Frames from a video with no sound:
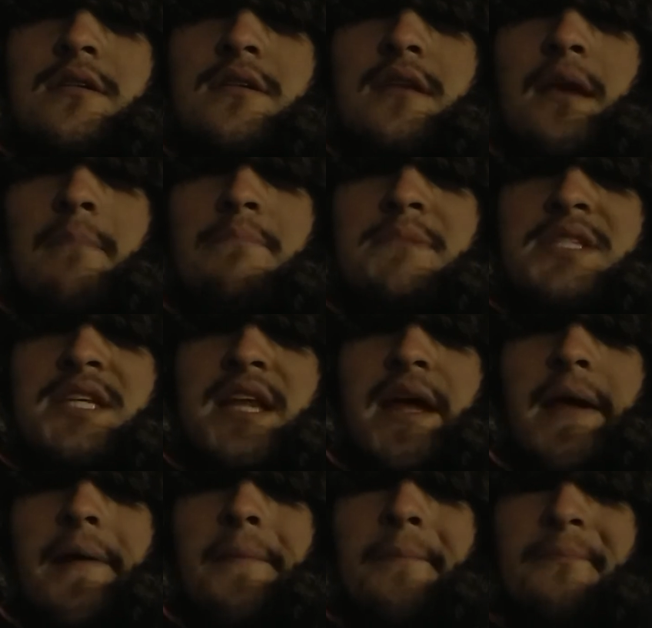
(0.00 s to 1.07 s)
Yep,
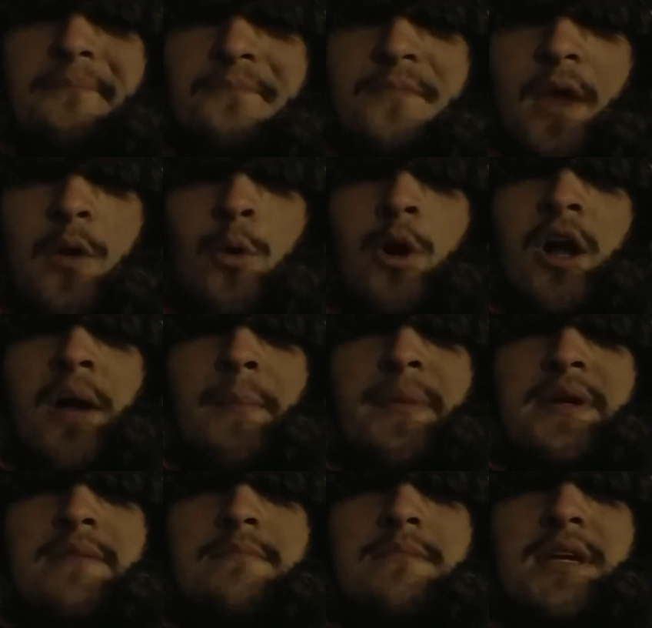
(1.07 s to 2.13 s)
today. I woke up
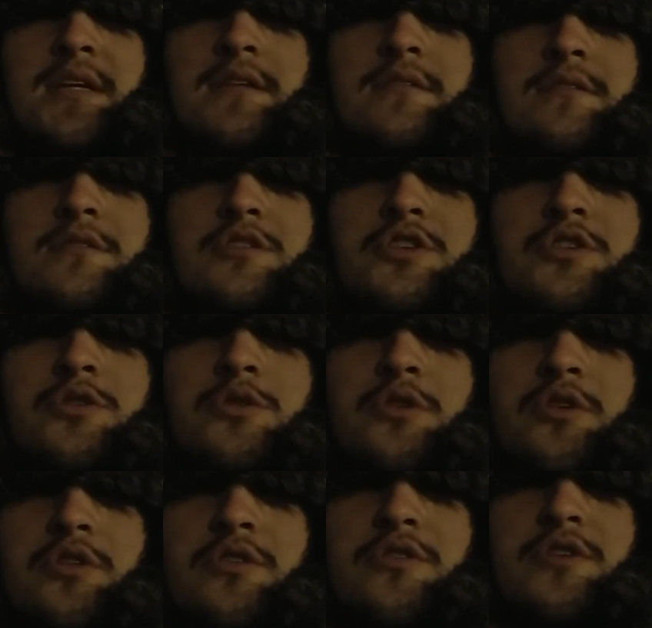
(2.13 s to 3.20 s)
at like 2
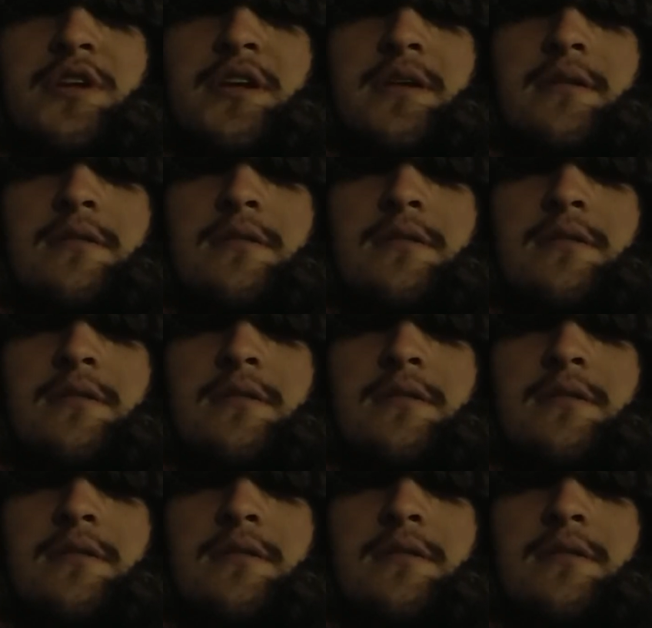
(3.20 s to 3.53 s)
or 3,